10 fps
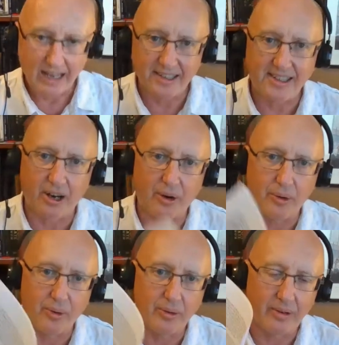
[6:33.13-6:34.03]

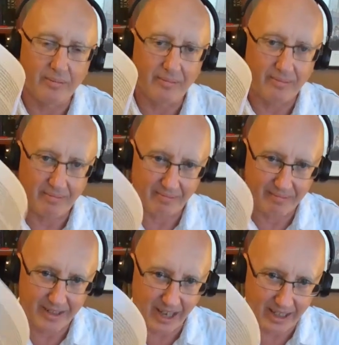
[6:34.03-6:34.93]
So
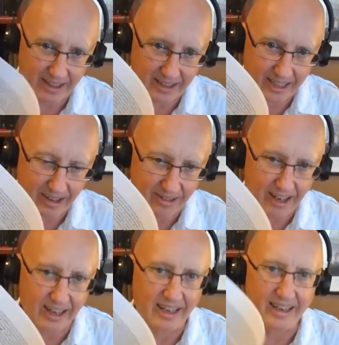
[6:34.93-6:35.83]
take a look at the
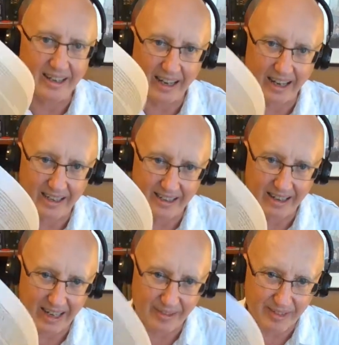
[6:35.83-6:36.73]
outline and
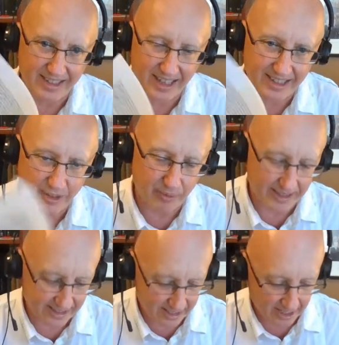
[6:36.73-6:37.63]
have a sense of
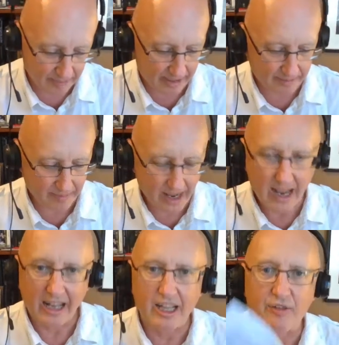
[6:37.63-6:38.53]
what's coming.
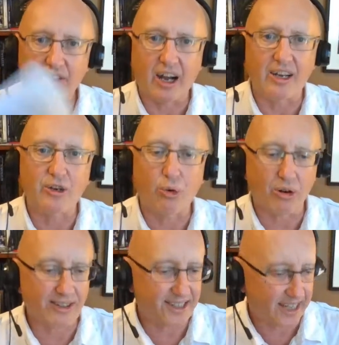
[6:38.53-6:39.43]
You've got
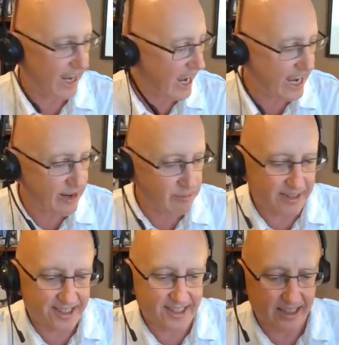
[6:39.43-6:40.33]
course
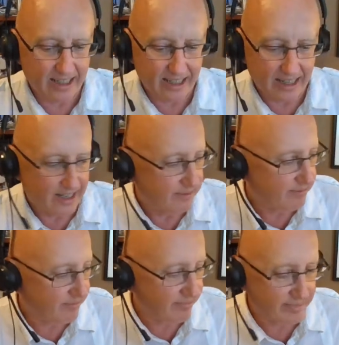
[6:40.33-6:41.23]
aims.
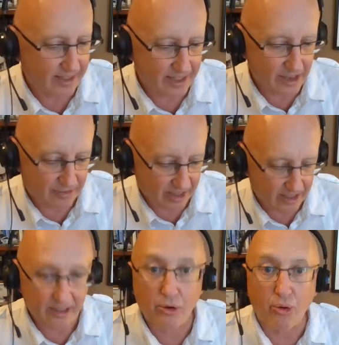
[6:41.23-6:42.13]
You've
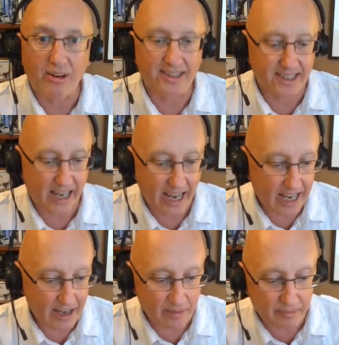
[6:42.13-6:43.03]
got course
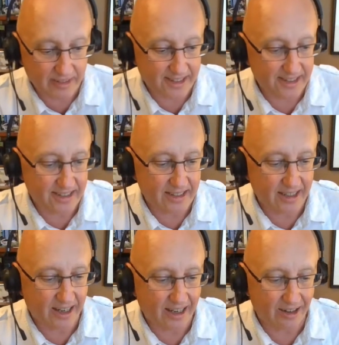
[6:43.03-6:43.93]
aims,
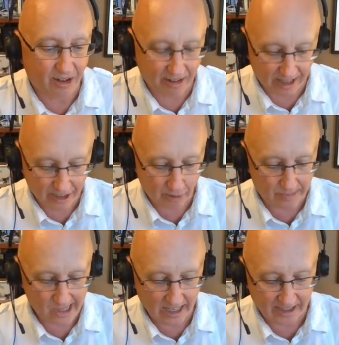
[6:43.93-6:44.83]
learning
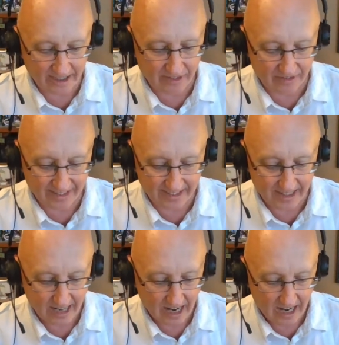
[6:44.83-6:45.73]
objectives,
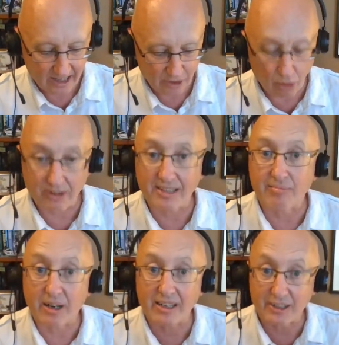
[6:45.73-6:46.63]

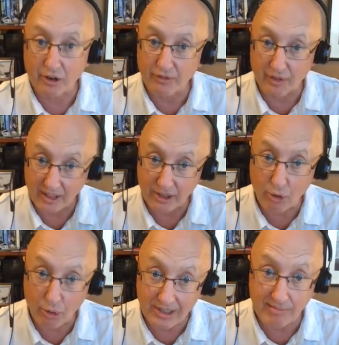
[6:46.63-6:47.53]
so for the
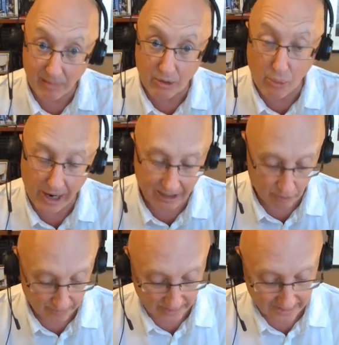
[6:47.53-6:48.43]
course
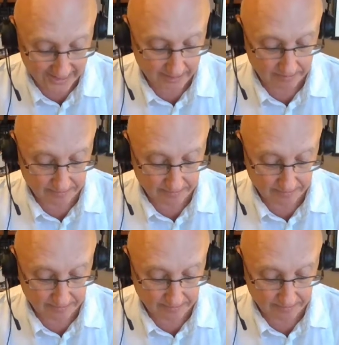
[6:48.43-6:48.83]
requirements,